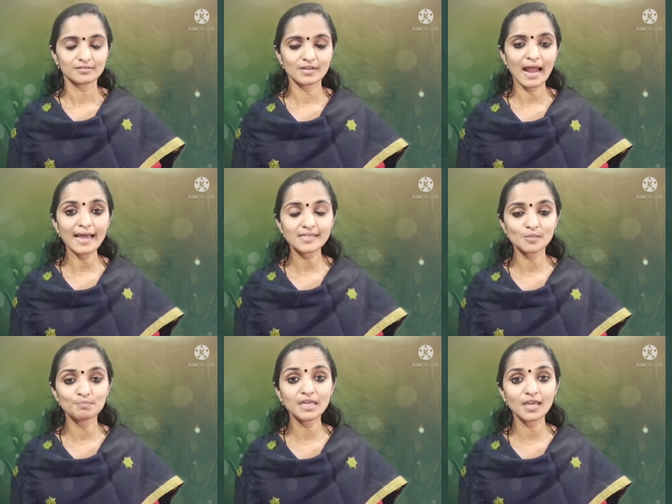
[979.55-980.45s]

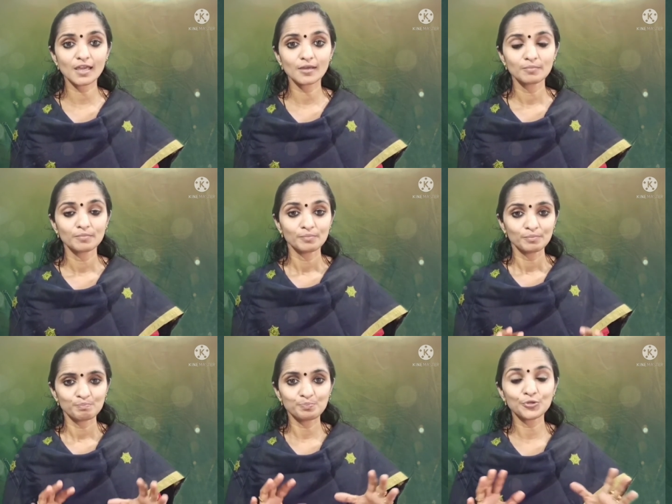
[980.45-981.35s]
rags became
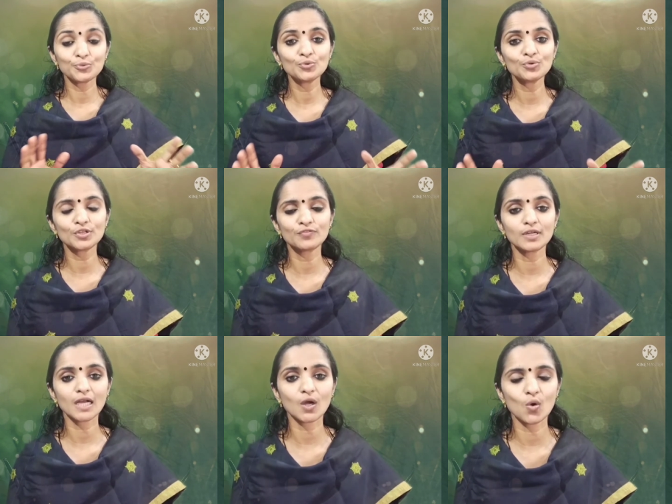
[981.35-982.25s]

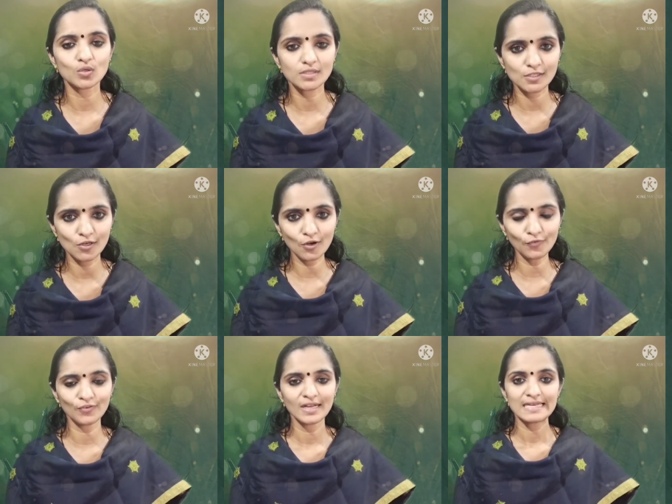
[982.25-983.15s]
beautiful clothes
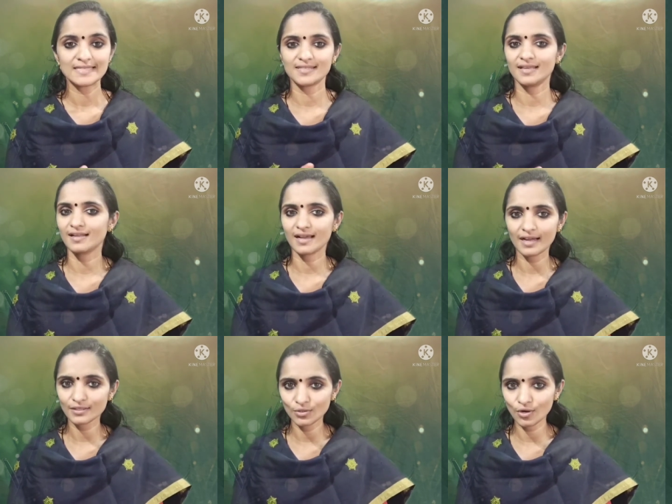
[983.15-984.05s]
of silk
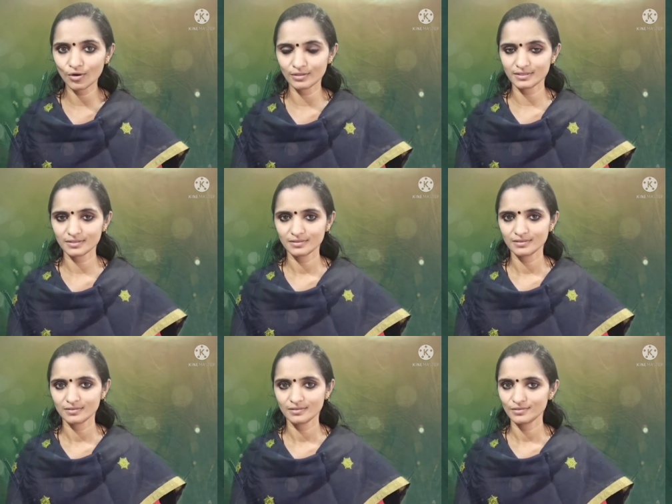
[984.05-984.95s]
and gold.
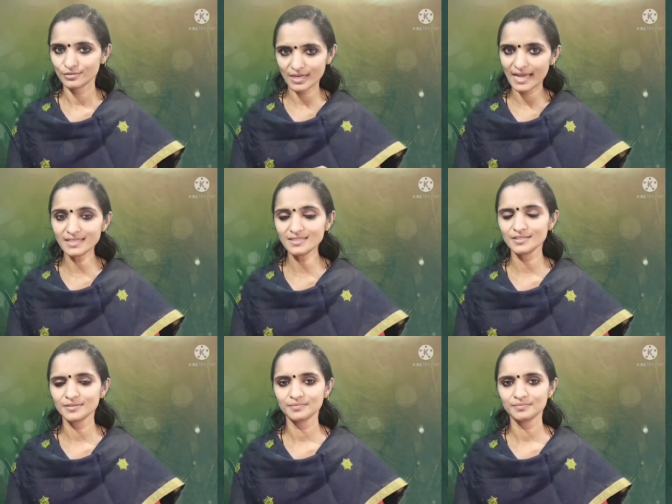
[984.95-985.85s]
Right?